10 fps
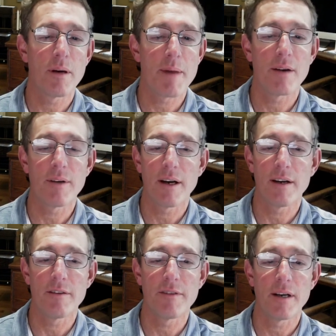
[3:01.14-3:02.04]
amount
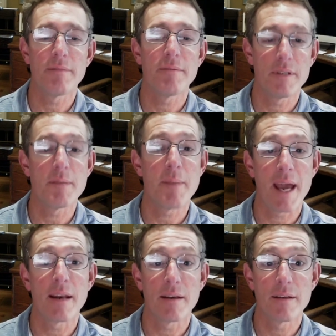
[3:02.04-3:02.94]
of uh,
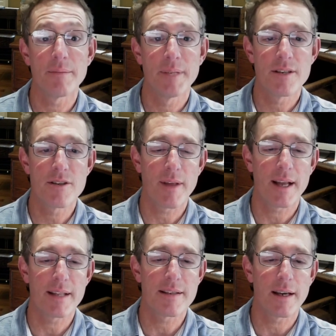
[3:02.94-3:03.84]
demand. So that's